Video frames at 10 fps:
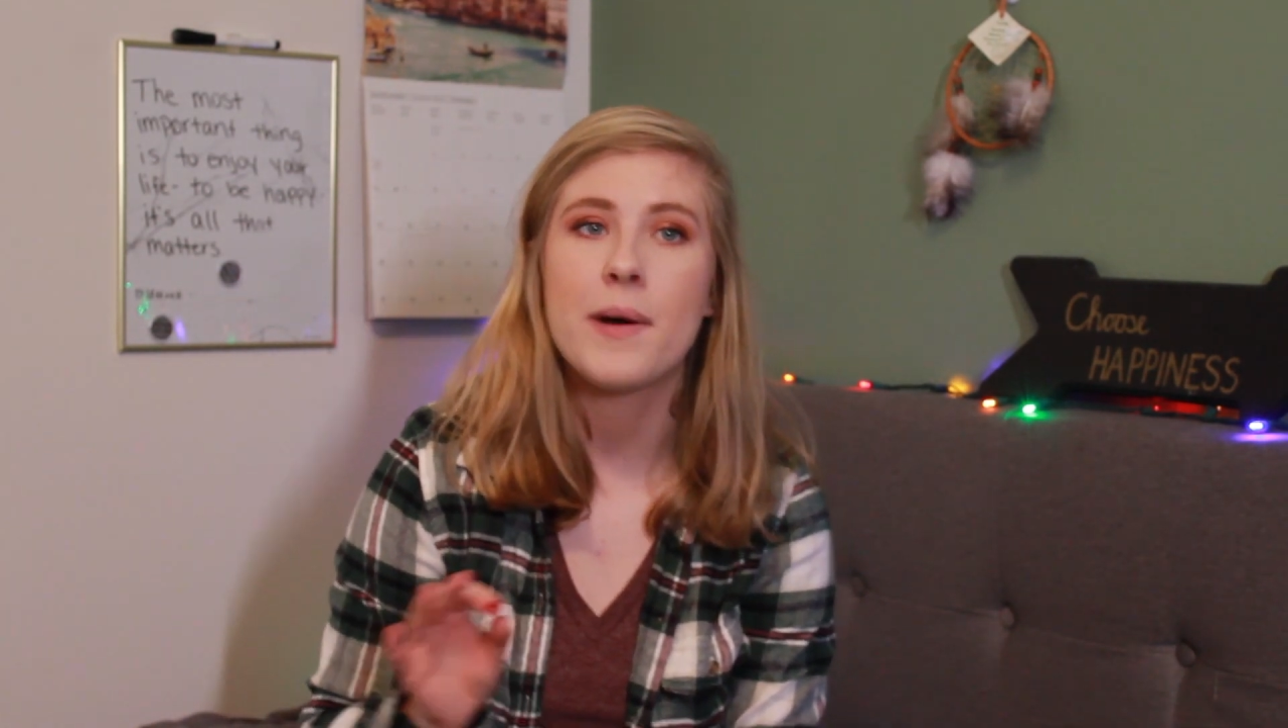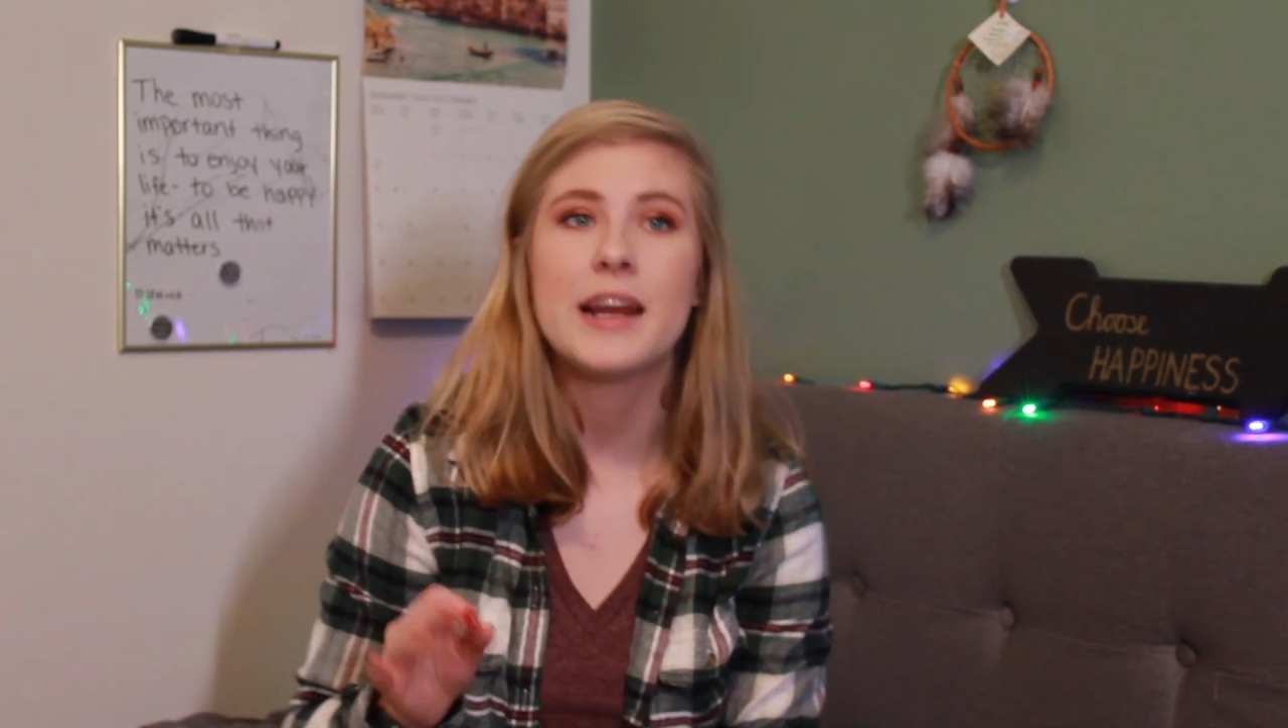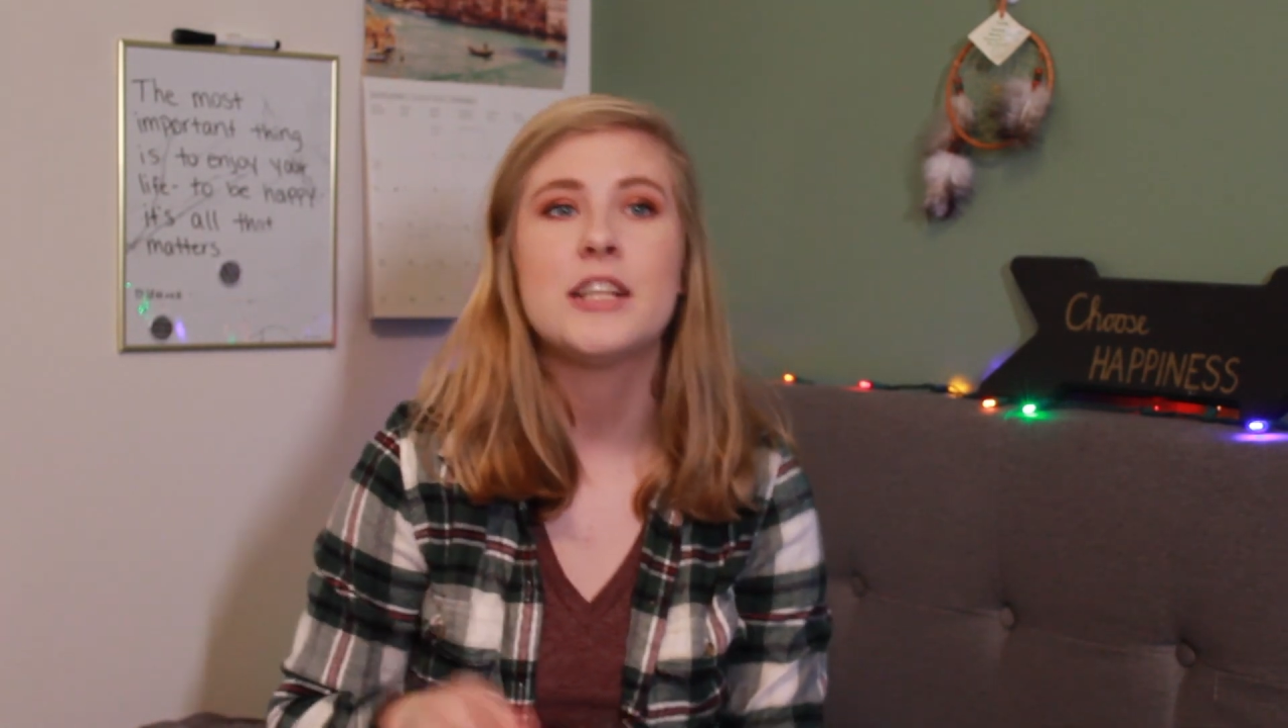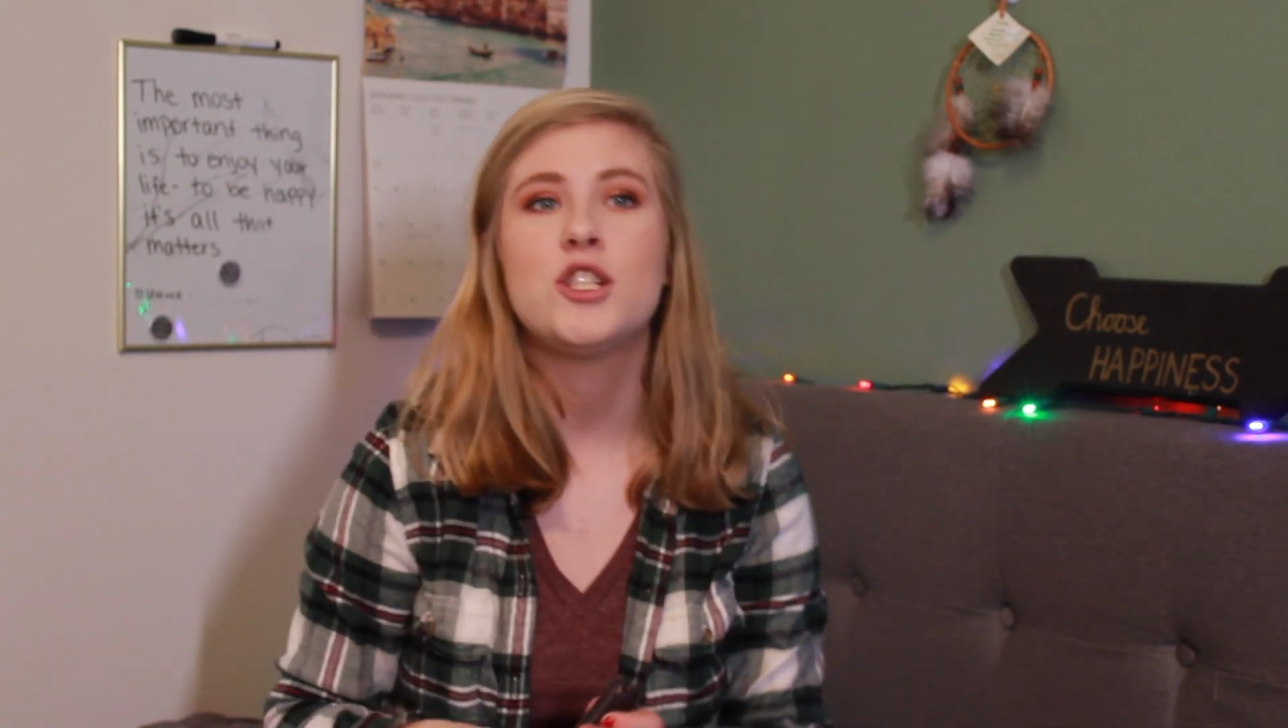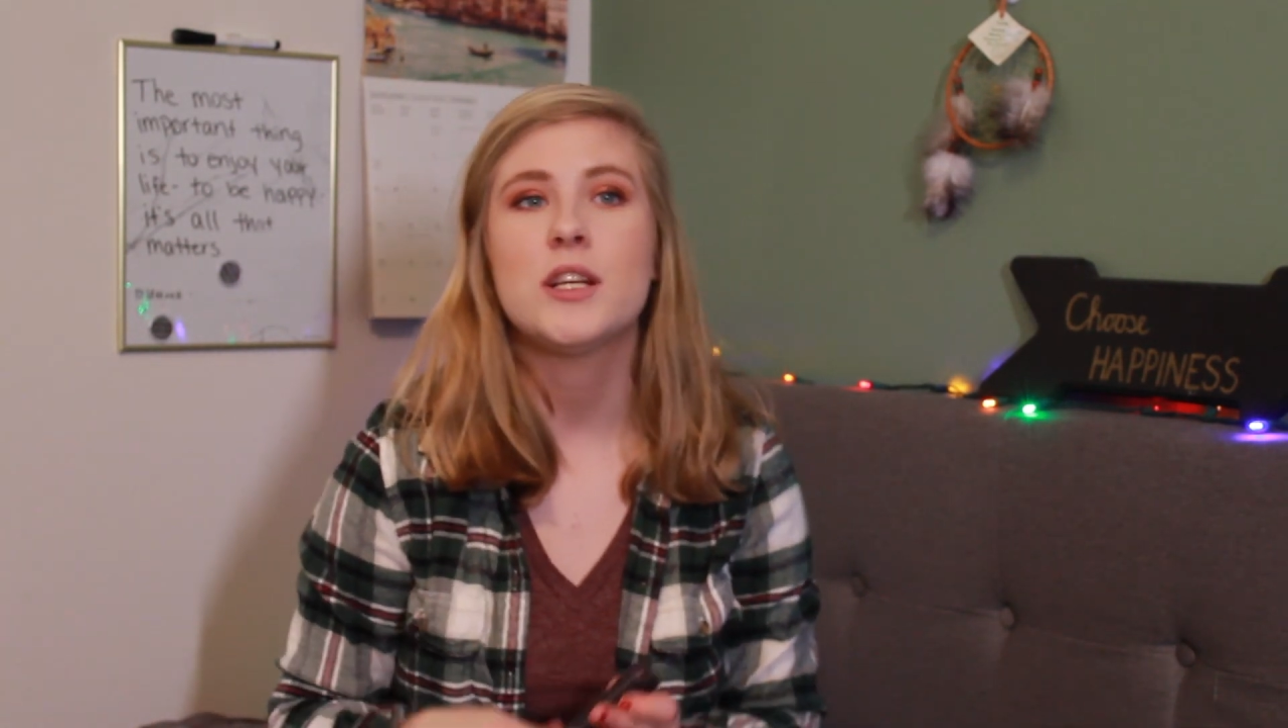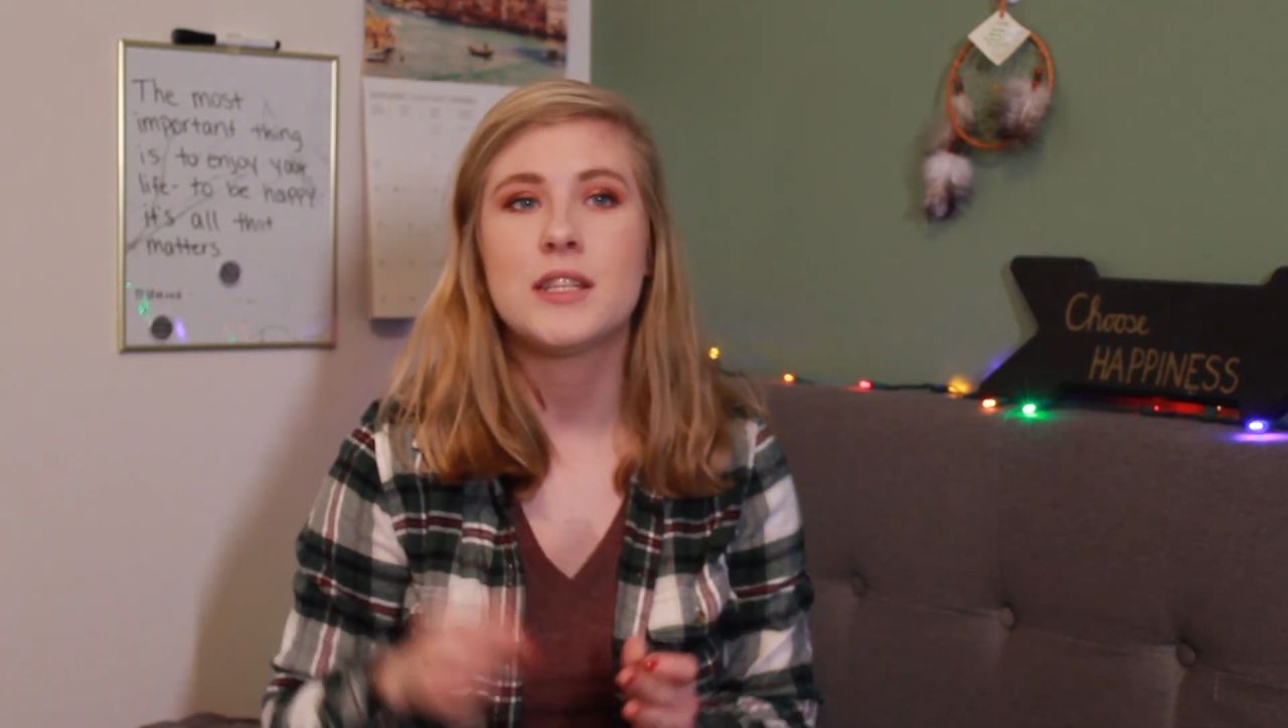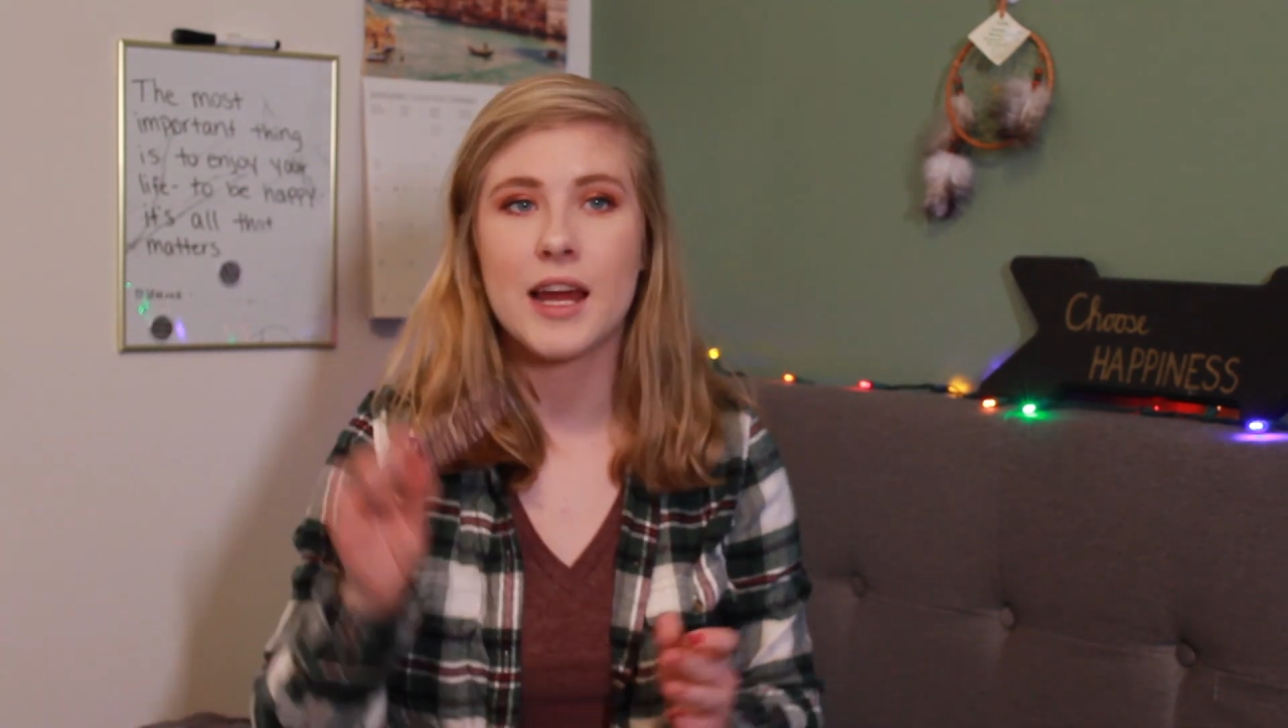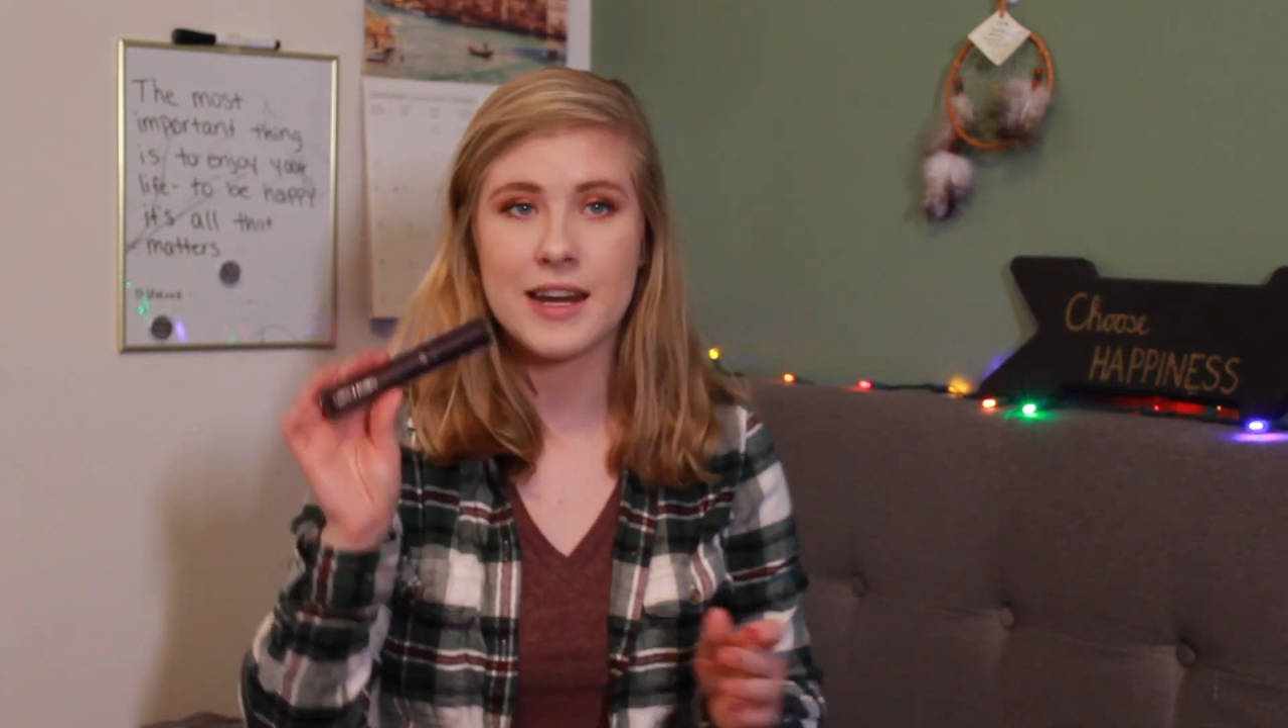but it's just